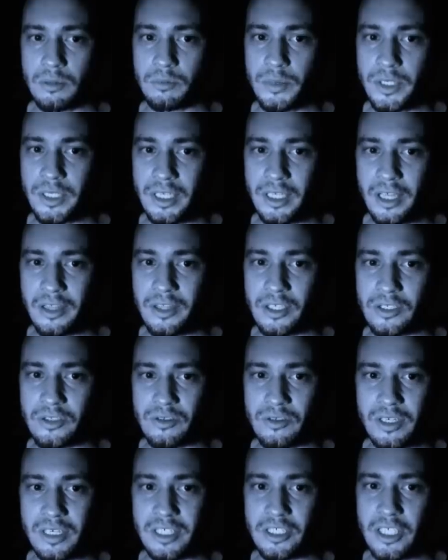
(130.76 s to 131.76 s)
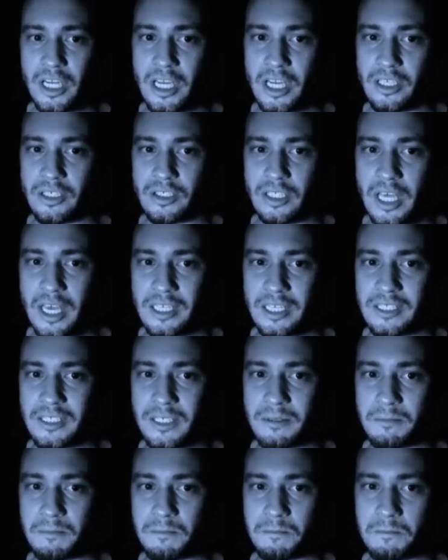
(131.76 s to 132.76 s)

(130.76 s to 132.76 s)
But nothing's really changed, has it?